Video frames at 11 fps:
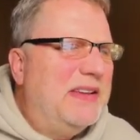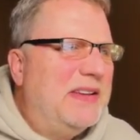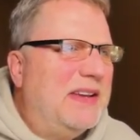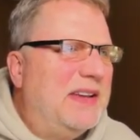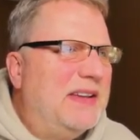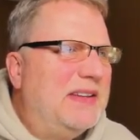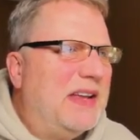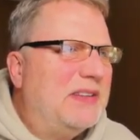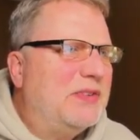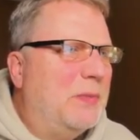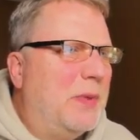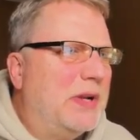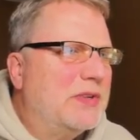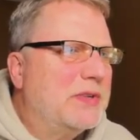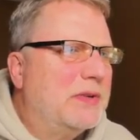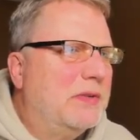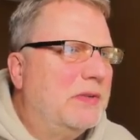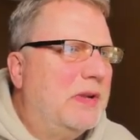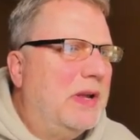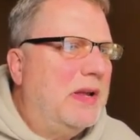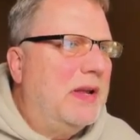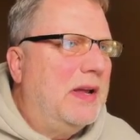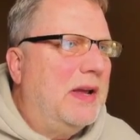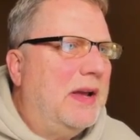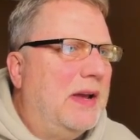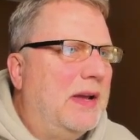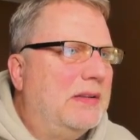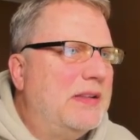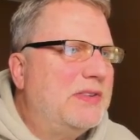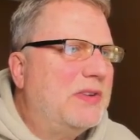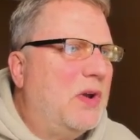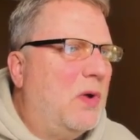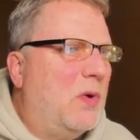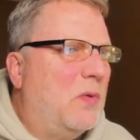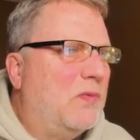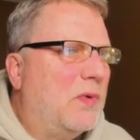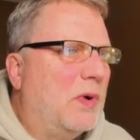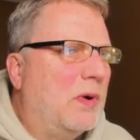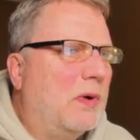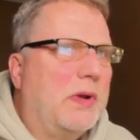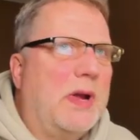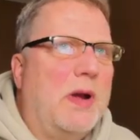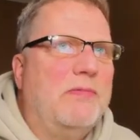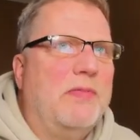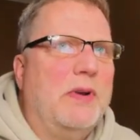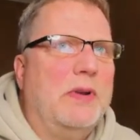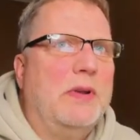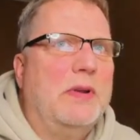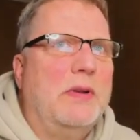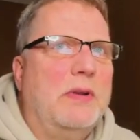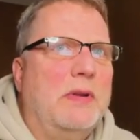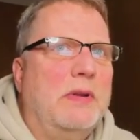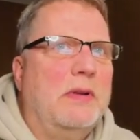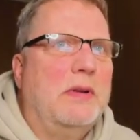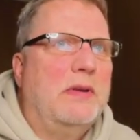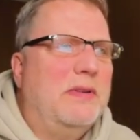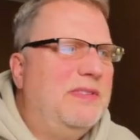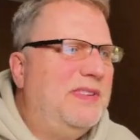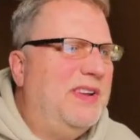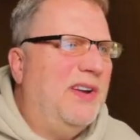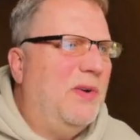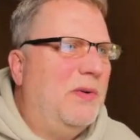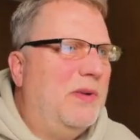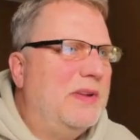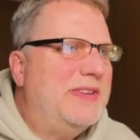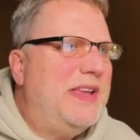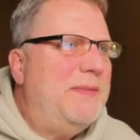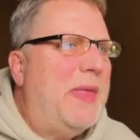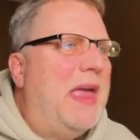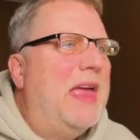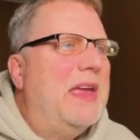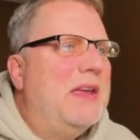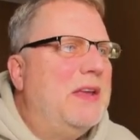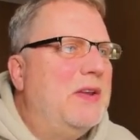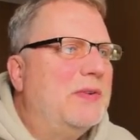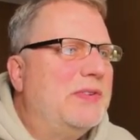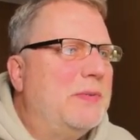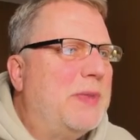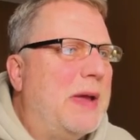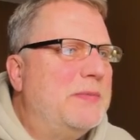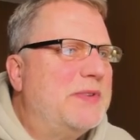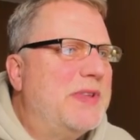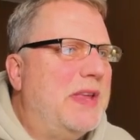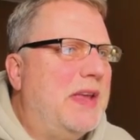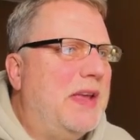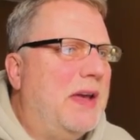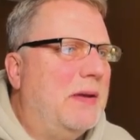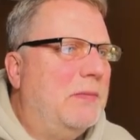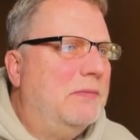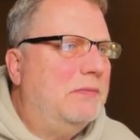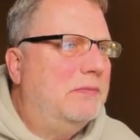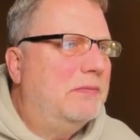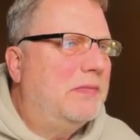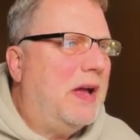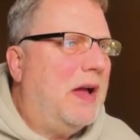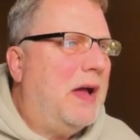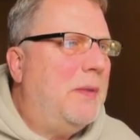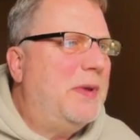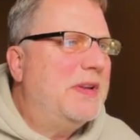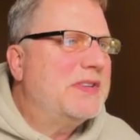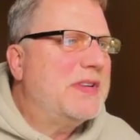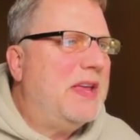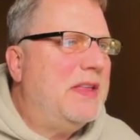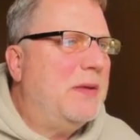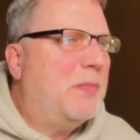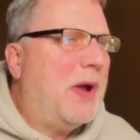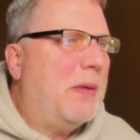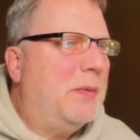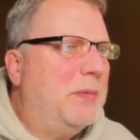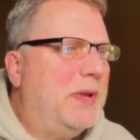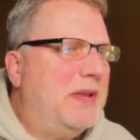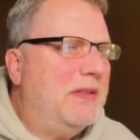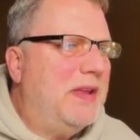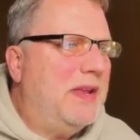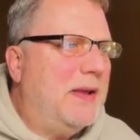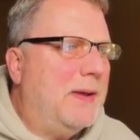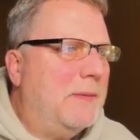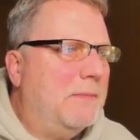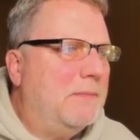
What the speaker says: Not so much. Let's go for comfort. No. See, sometimes I'm going to say that probably the